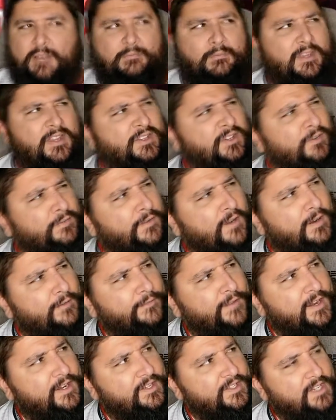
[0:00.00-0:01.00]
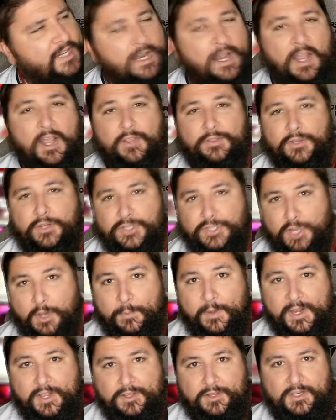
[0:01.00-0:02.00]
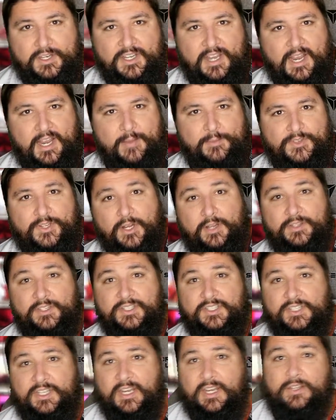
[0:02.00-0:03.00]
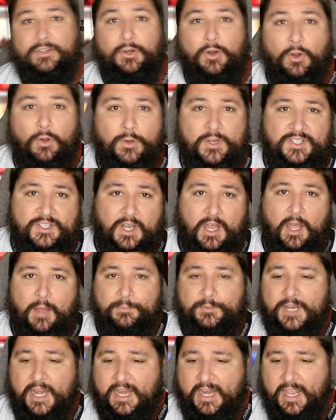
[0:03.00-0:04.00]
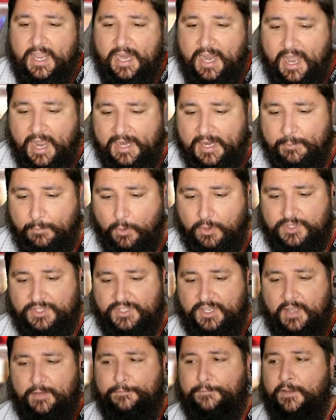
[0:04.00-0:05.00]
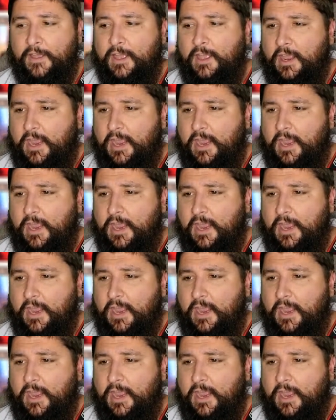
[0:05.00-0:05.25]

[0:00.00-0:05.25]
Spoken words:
Is there Final Fantasy? There's so many good games on this thing, and they're always updating it, adding more stuff.